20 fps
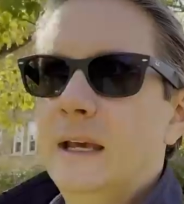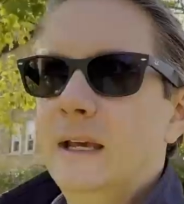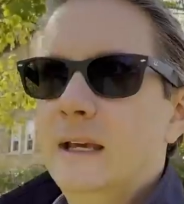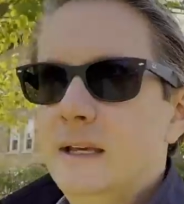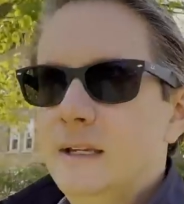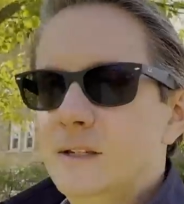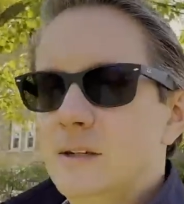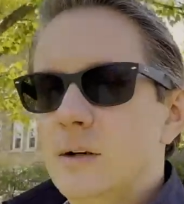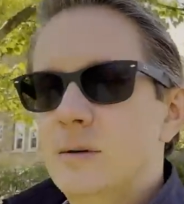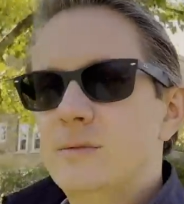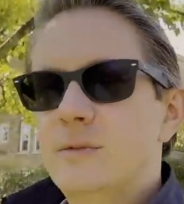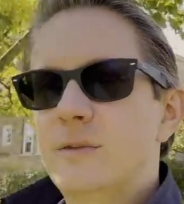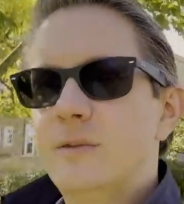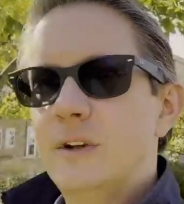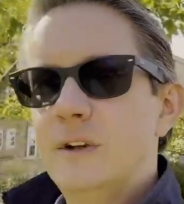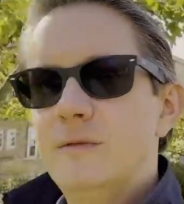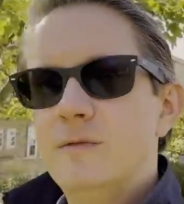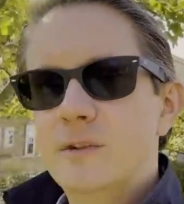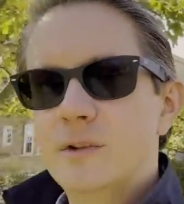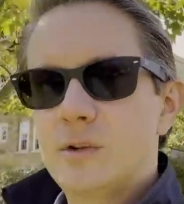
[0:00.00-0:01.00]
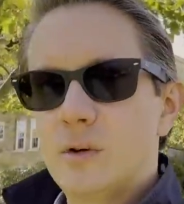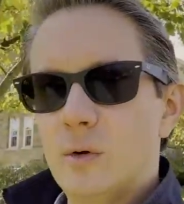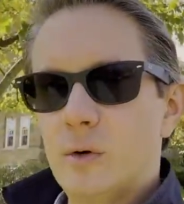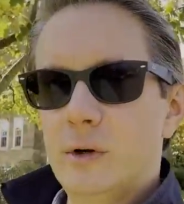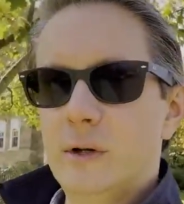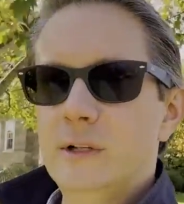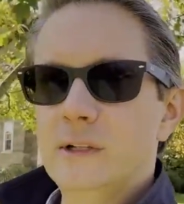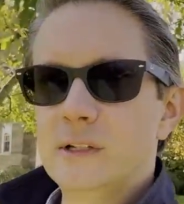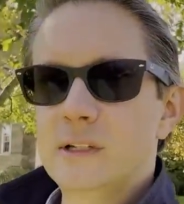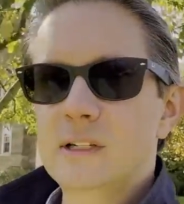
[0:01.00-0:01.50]
in terms of
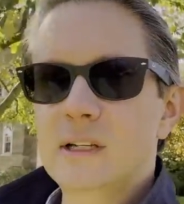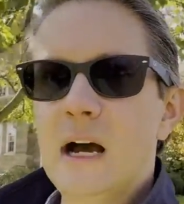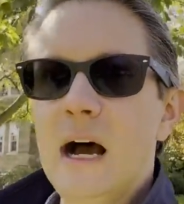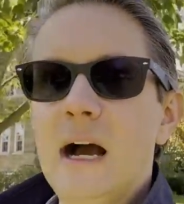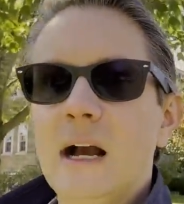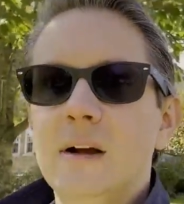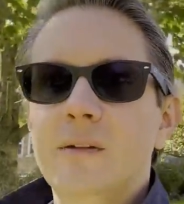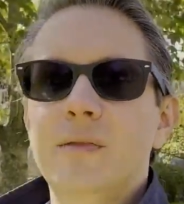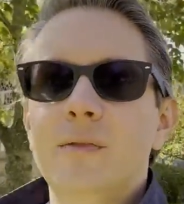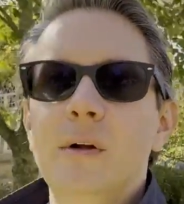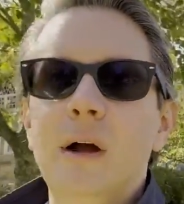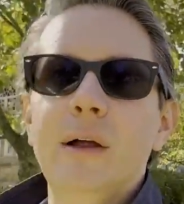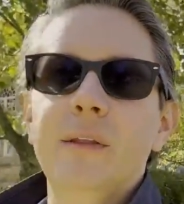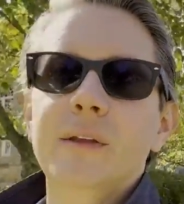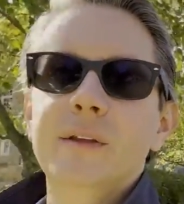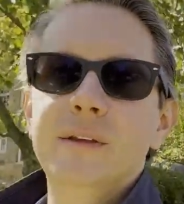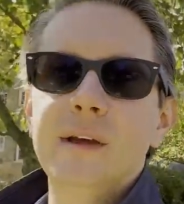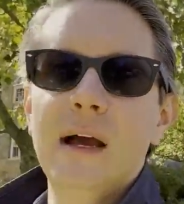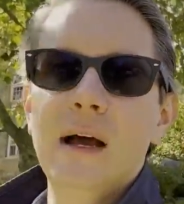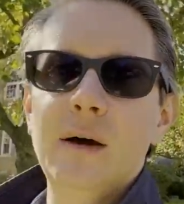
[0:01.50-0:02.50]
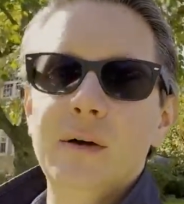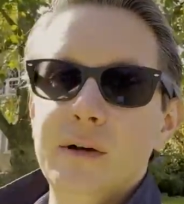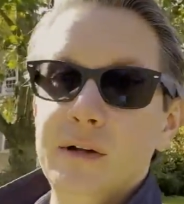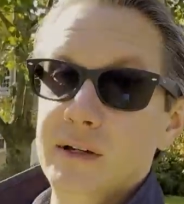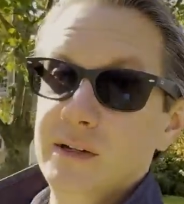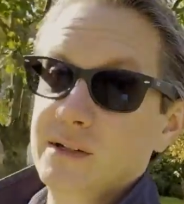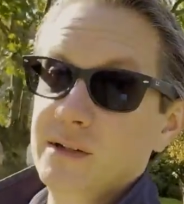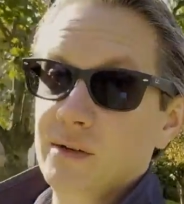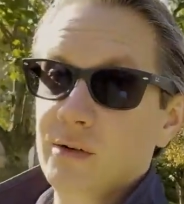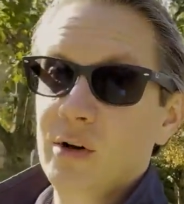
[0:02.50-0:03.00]
inventory and stock throughout the town, it
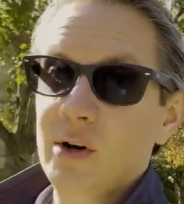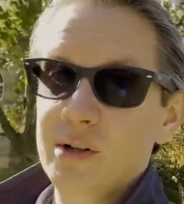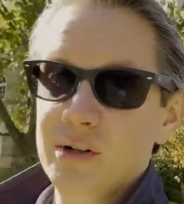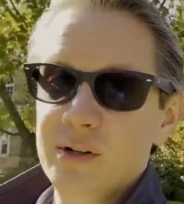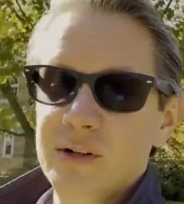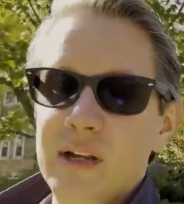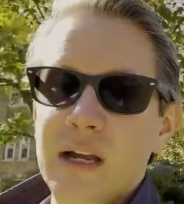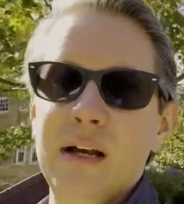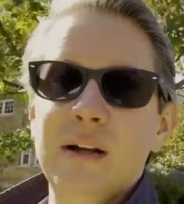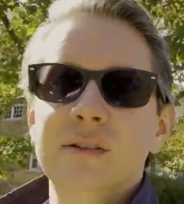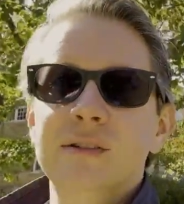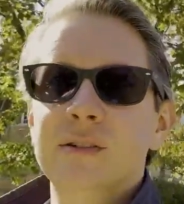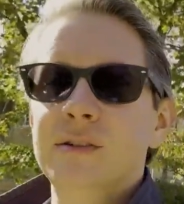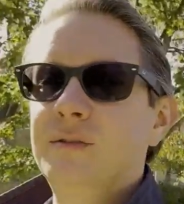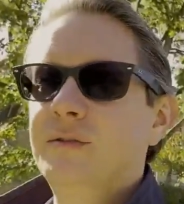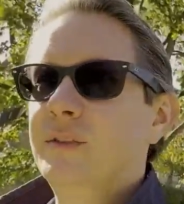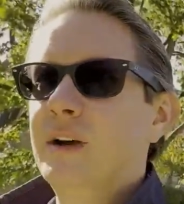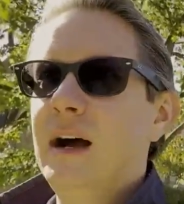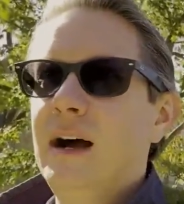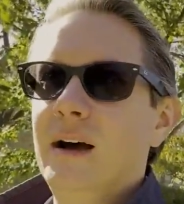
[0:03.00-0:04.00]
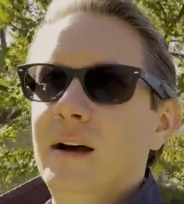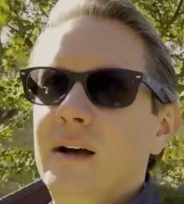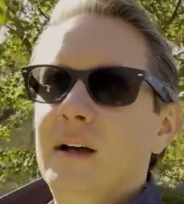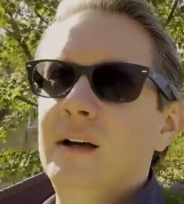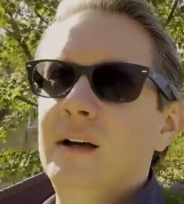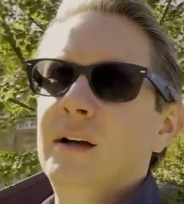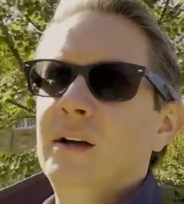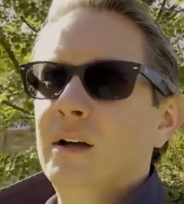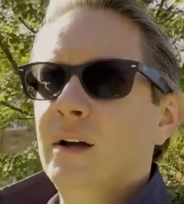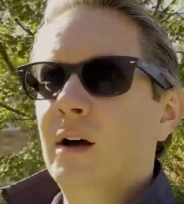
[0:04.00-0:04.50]
is a larger town, so you've got
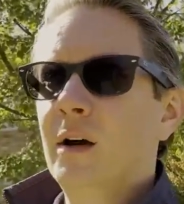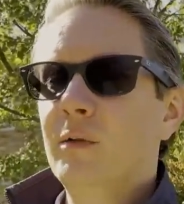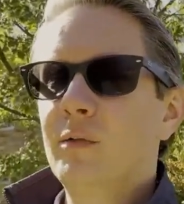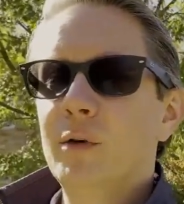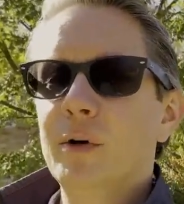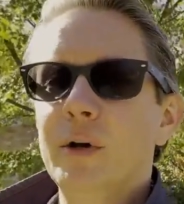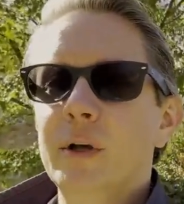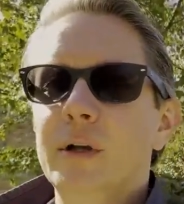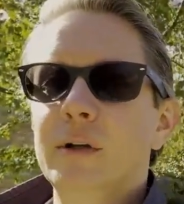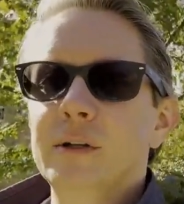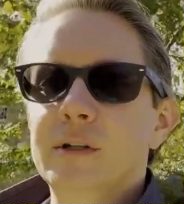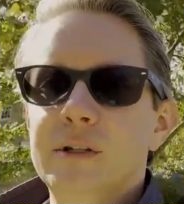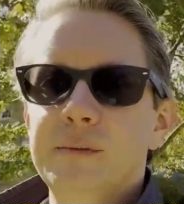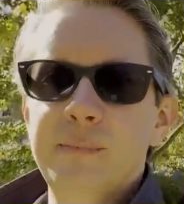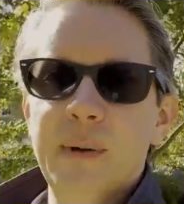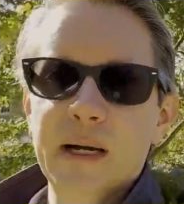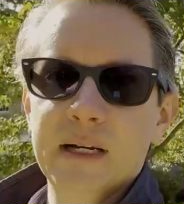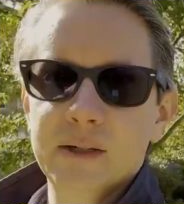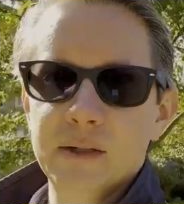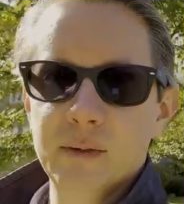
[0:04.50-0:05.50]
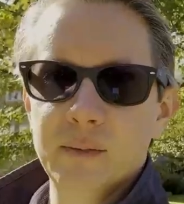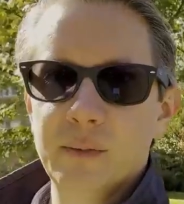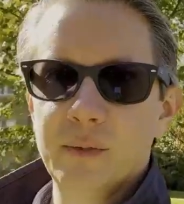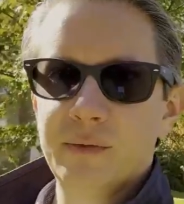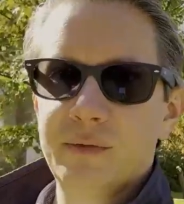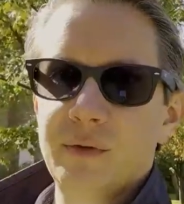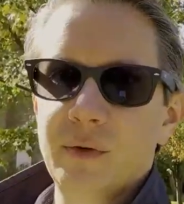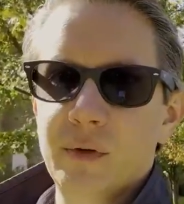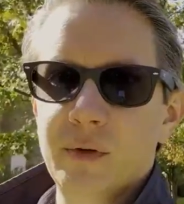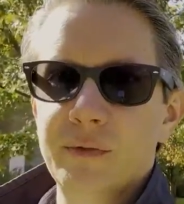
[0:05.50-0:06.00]
a really good spectrum
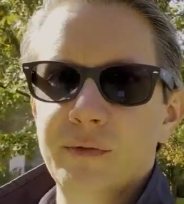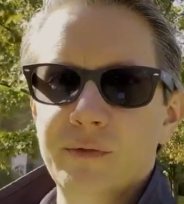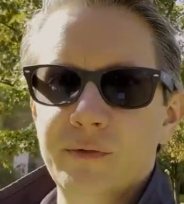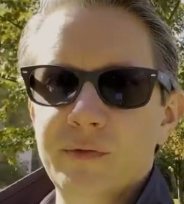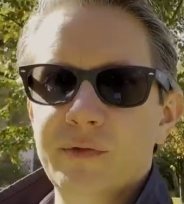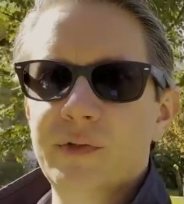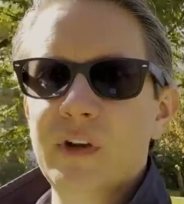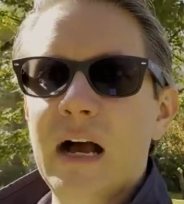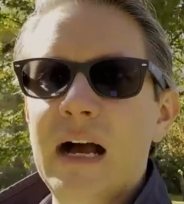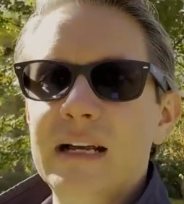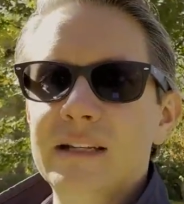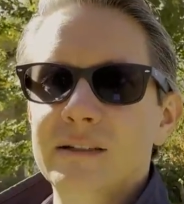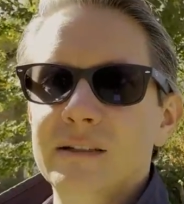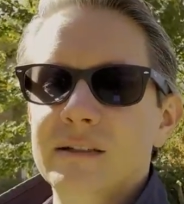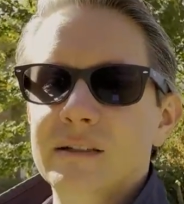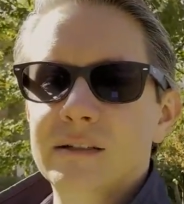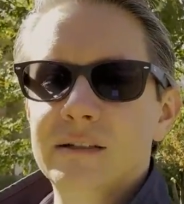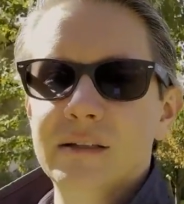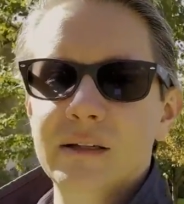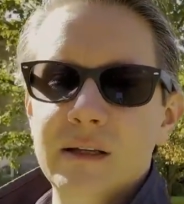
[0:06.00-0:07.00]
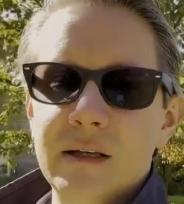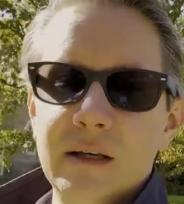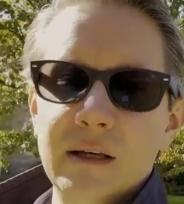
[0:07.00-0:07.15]
of sort of sizes.